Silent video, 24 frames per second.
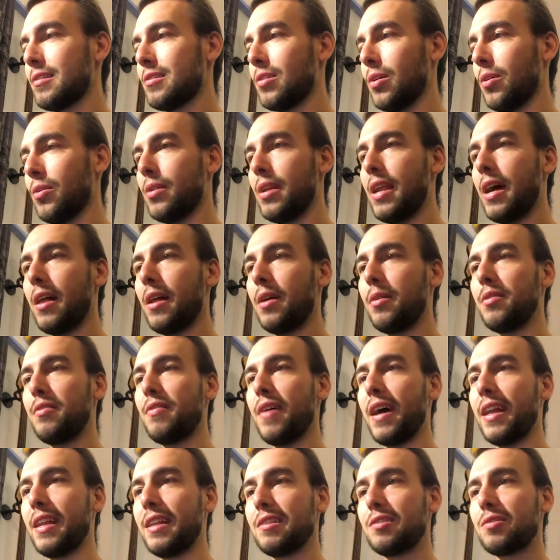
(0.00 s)
so now that we've
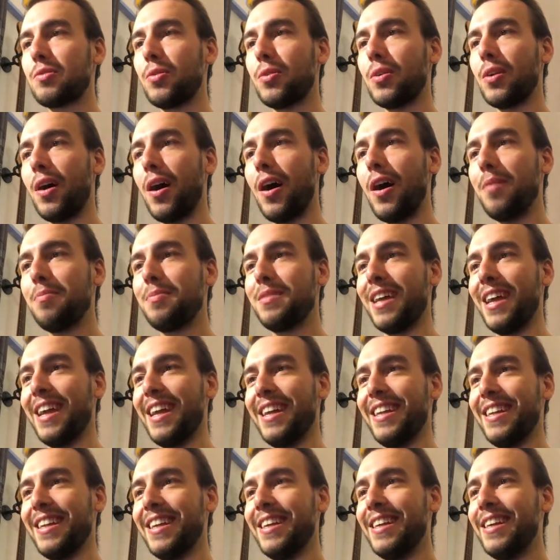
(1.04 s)
added
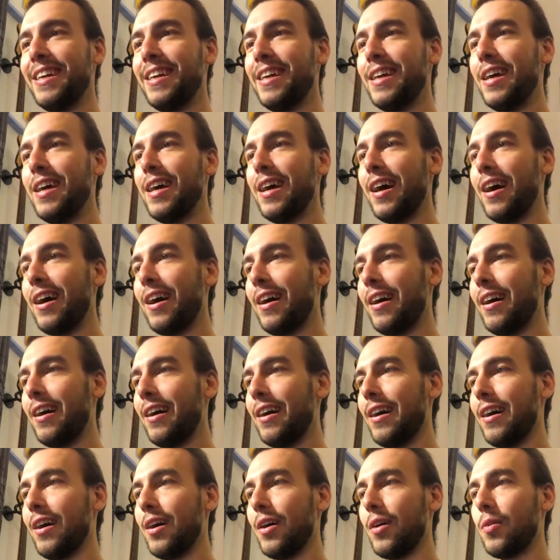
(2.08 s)
score.update,
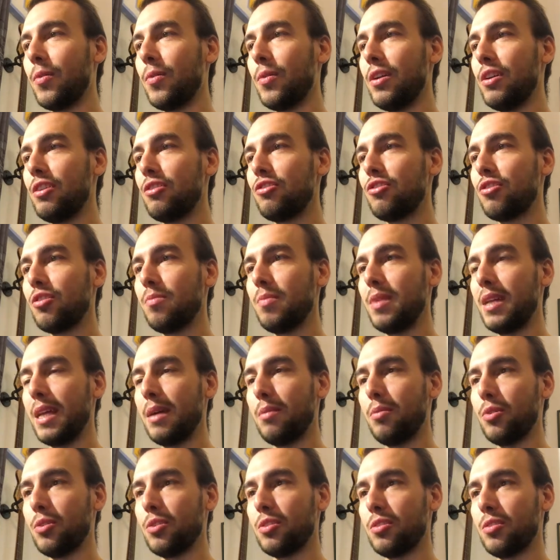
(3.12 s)
we should be
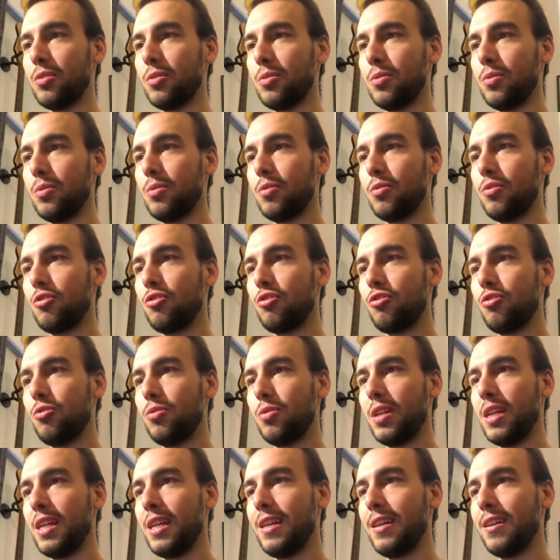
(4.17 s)
able to
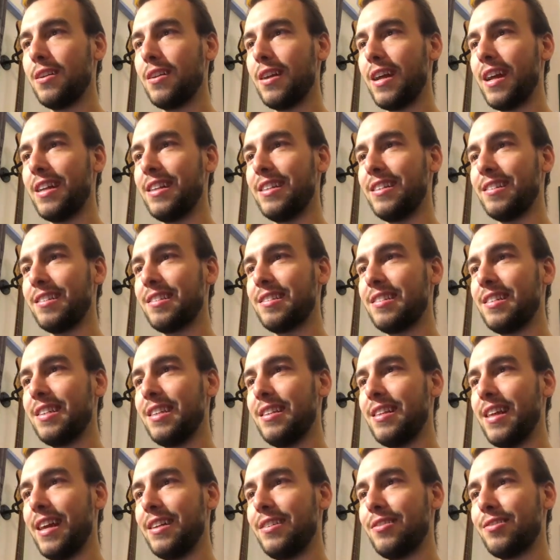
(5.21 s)
shoot here and you see
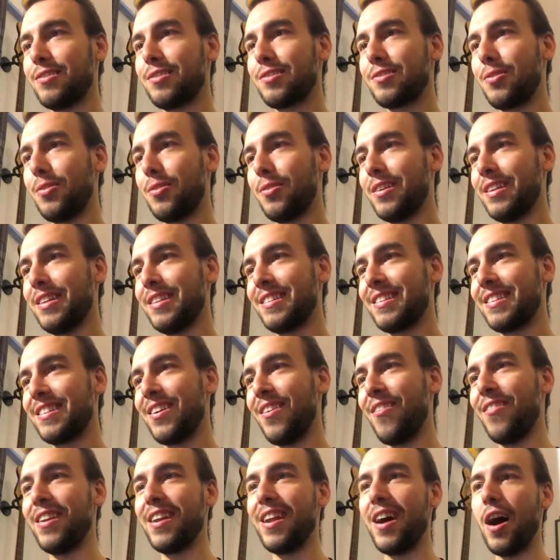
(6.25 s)
that your score is
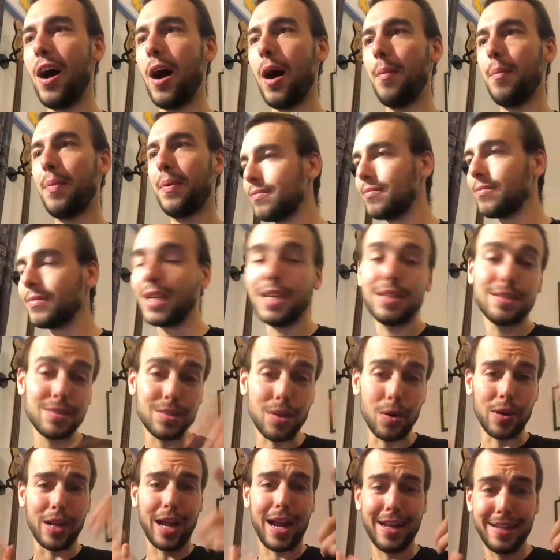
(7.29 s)
going up.
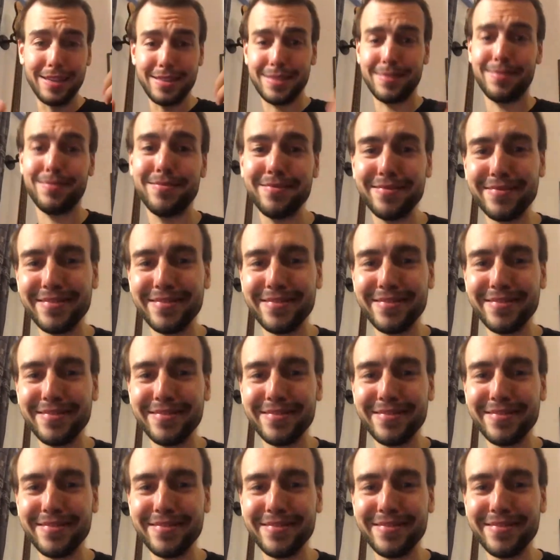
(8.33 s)
So guys,